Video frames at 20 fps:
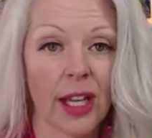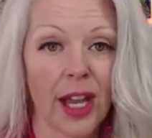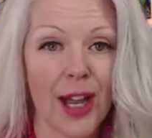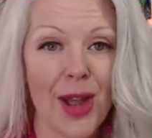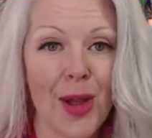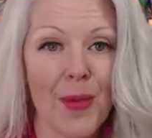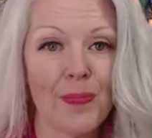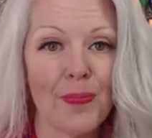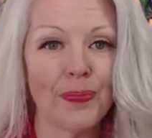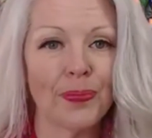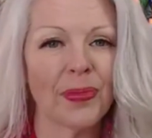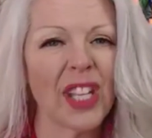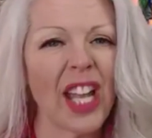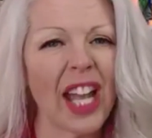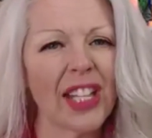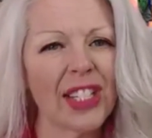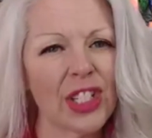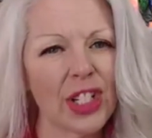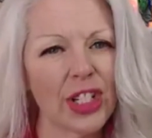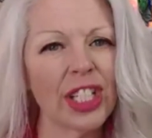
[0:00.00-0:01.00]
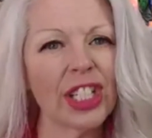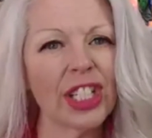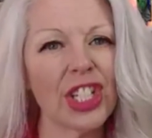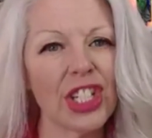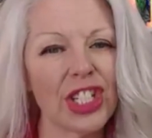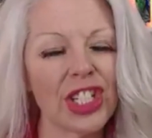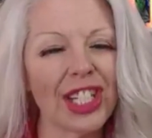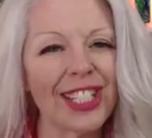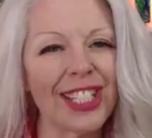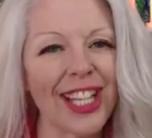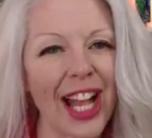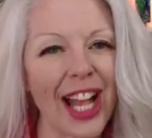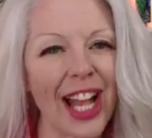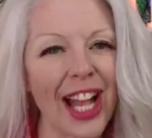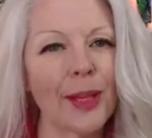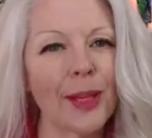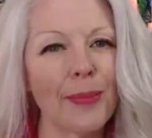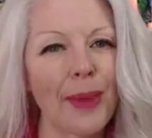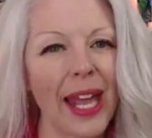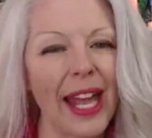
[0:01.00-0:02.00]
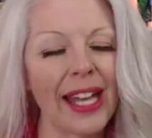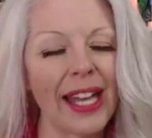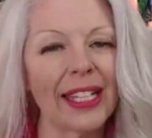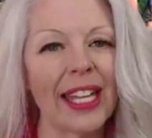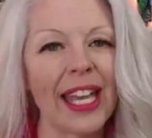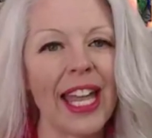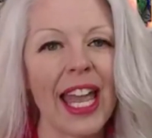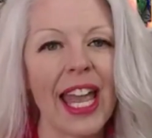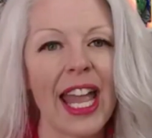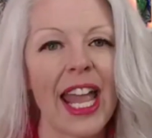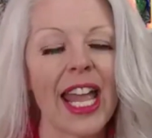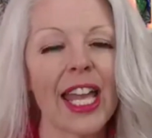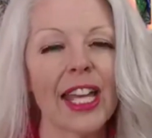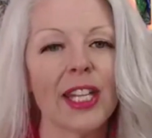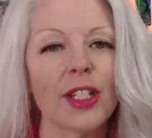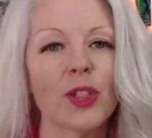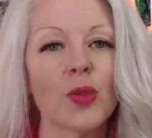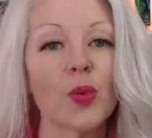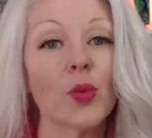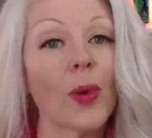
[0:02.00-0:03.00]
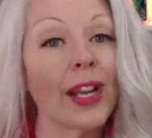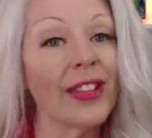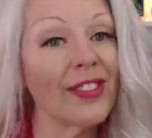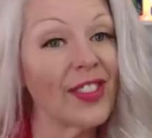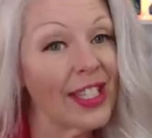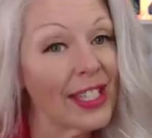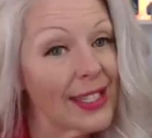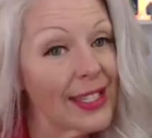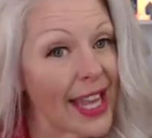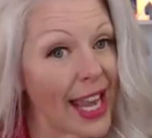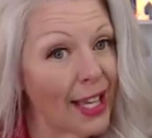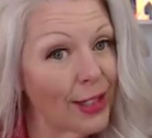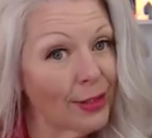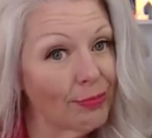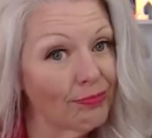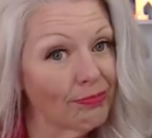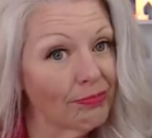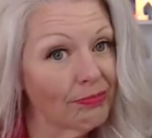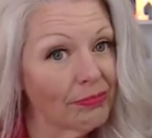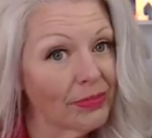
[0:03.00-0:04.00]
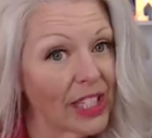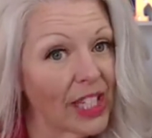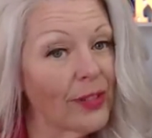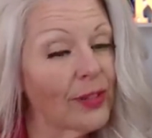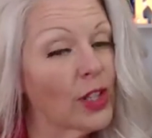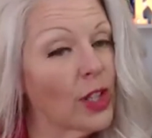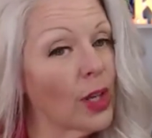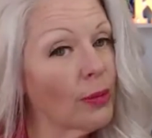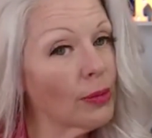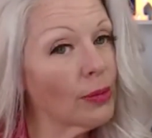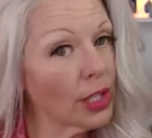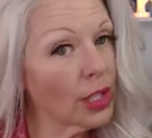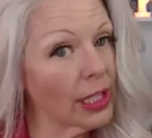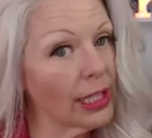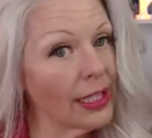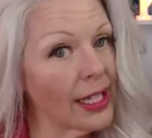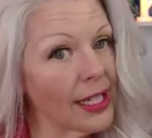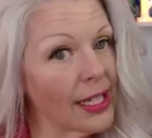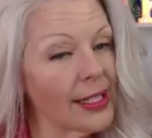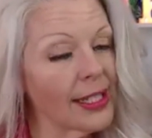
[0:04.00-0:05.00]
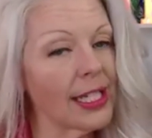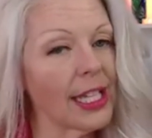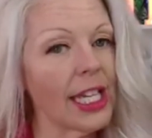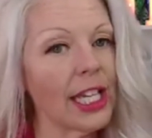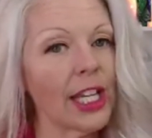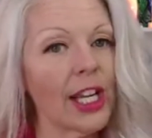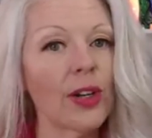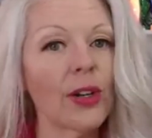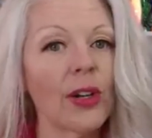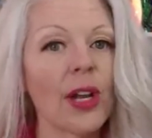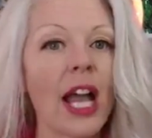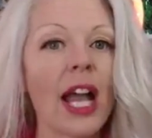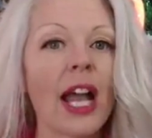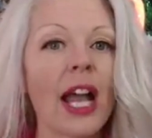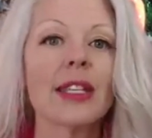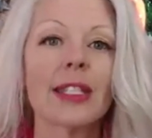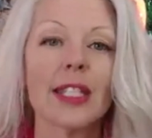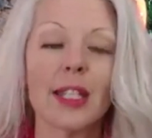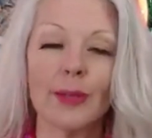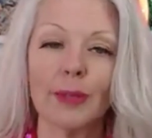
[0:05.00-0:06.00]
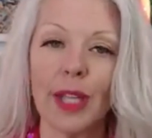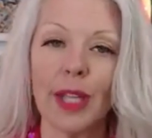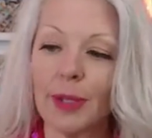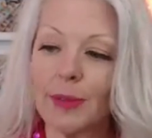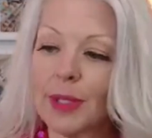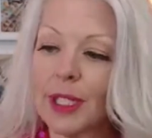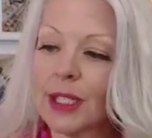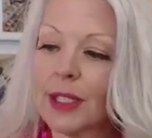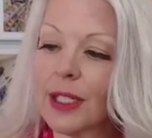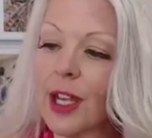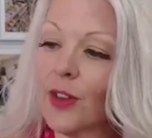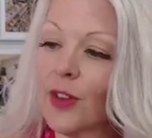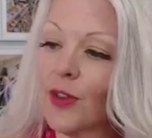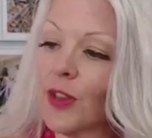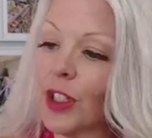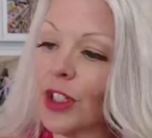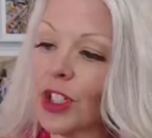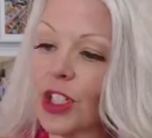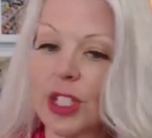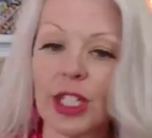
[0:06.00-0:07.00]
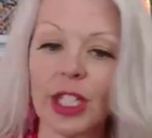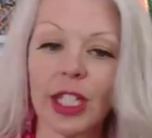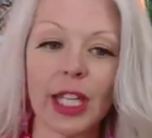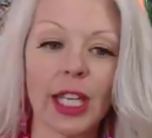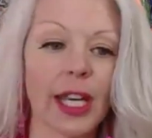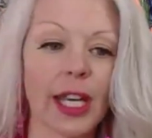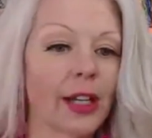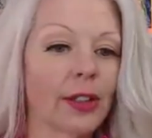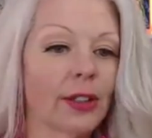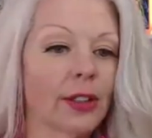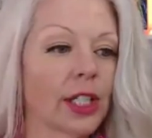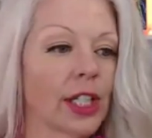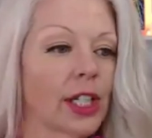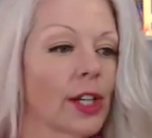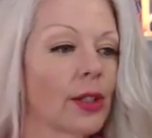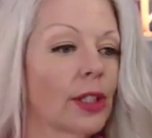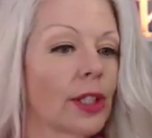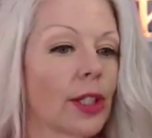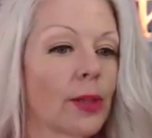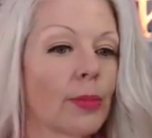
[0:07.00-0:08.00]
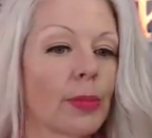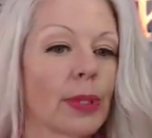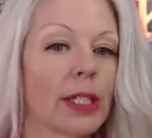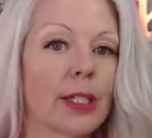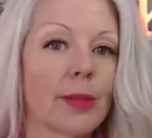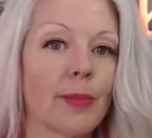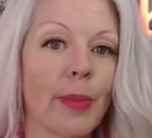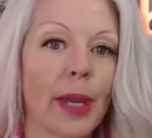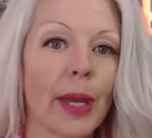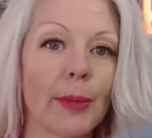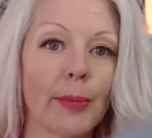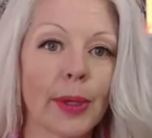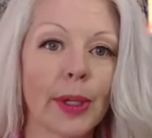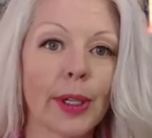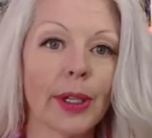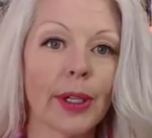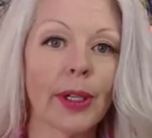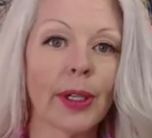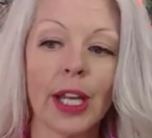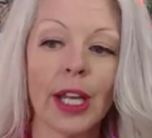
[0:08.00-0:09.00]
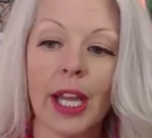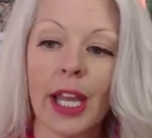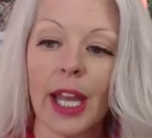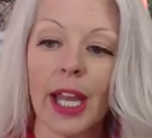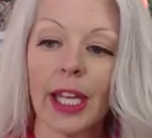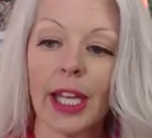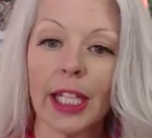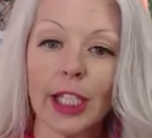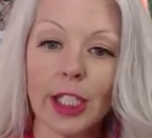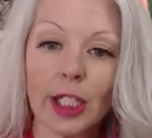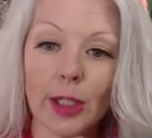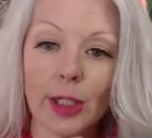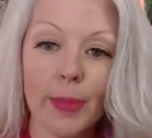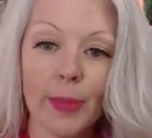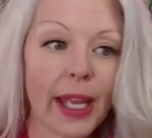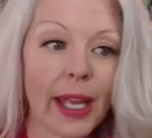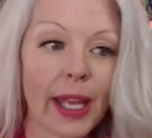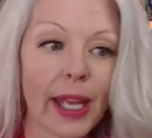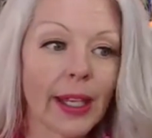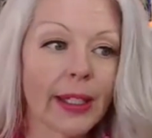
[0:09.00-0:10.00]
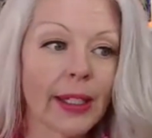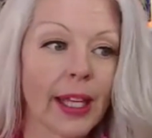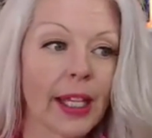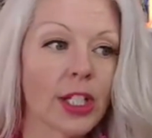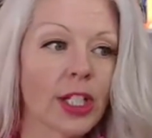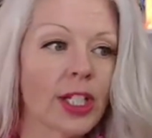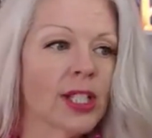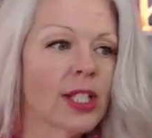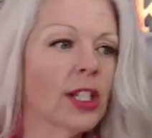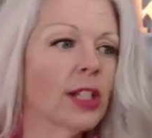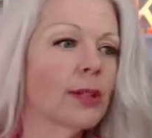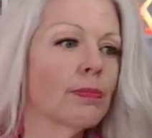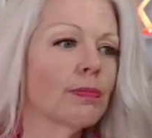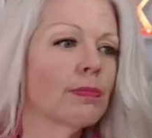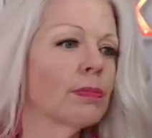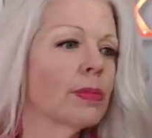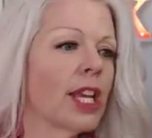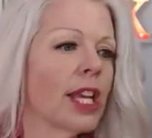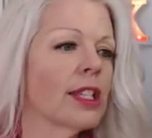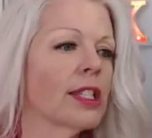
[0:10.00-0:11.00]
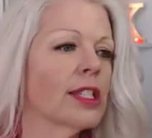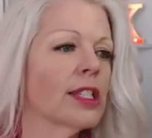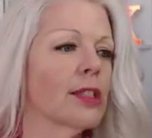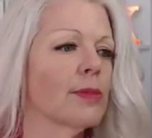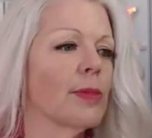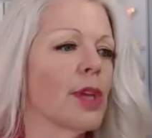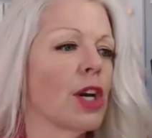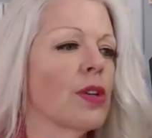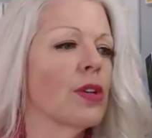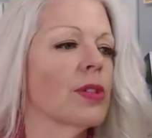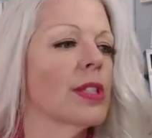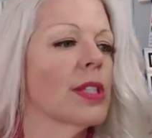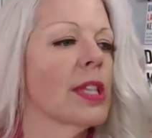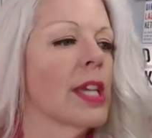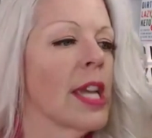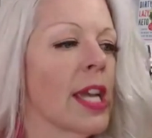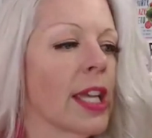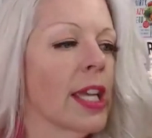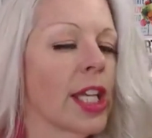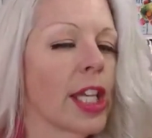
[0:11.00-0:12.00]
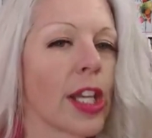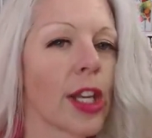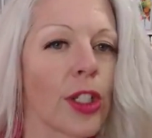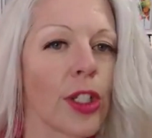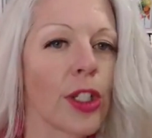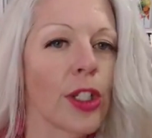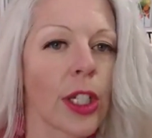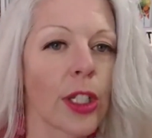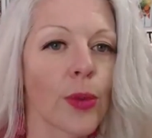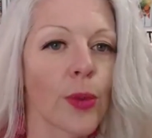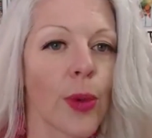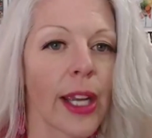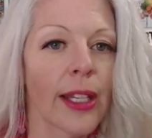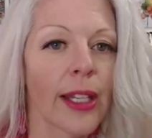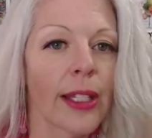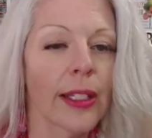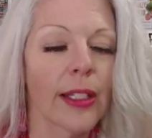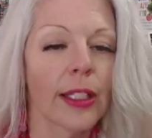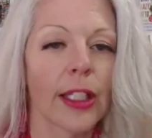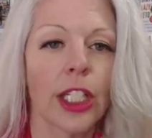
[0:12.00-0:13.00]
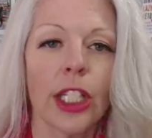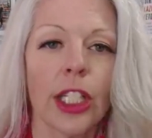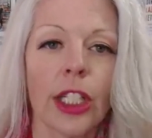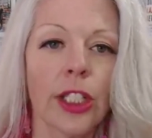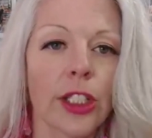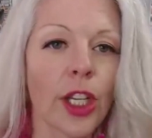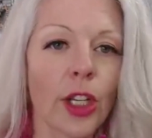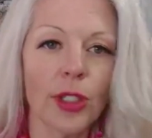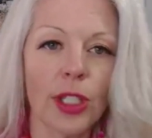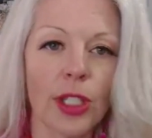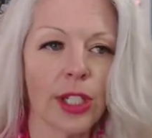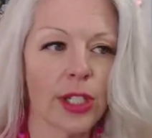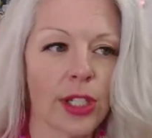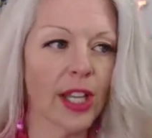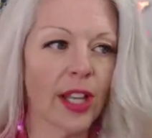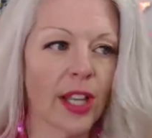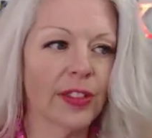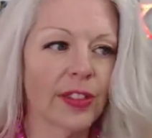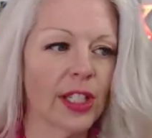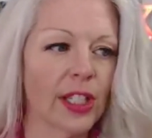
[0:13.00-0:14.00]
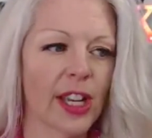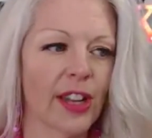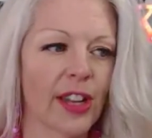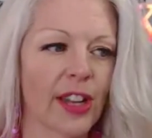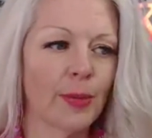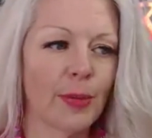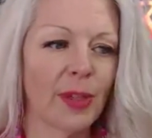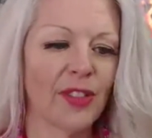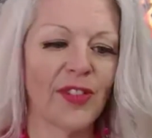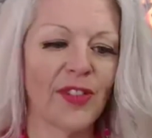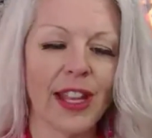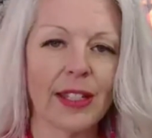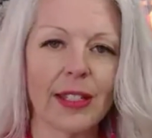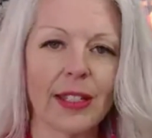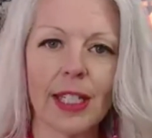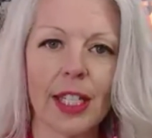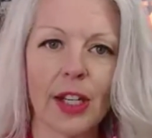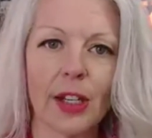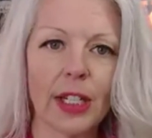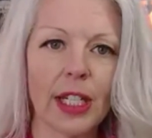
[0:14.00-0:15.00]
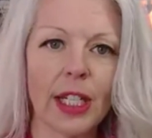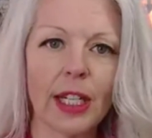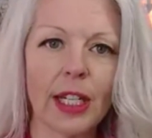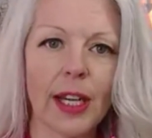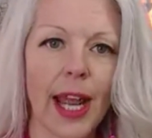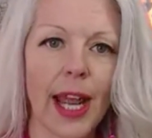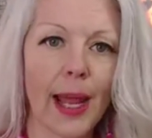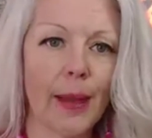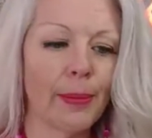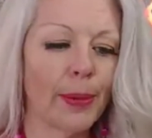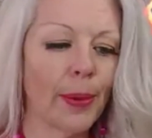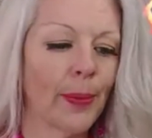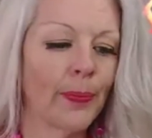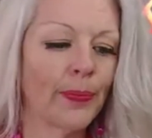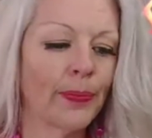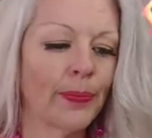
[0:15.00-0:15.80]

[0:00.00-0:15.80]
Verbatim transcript: I started just to dial it back and write things down. Even though I'm dirty, lazy keto, sometimes it's helpful just to get out, you know, a little piece of paper, and get your pen and just start taking some notes. You know, you could write little notes to yourself. It doesn't have to be fancy. You don't need an app.